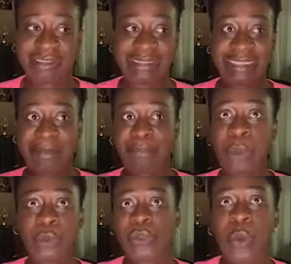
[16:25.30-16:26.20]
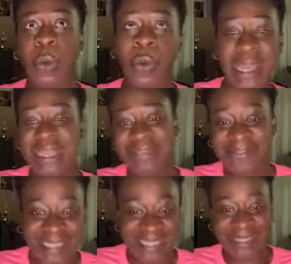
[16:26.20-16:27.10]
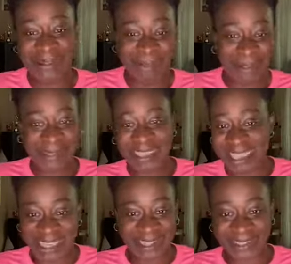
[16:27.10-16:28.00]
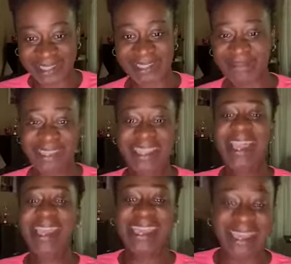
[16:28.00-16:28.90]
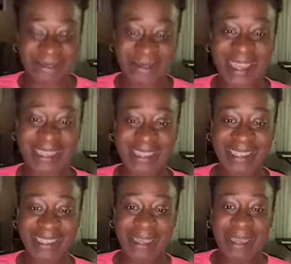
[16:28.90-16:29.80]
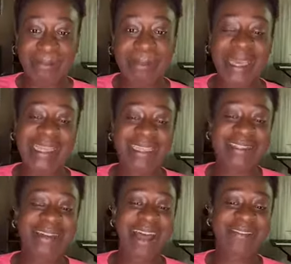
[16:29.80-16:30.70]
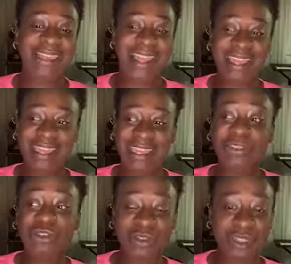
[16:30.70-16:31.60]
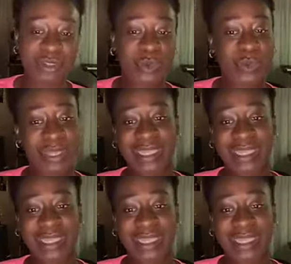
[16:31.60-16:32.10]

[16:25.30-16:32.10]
they post one video per year or something, if any, but they still have that interest to want to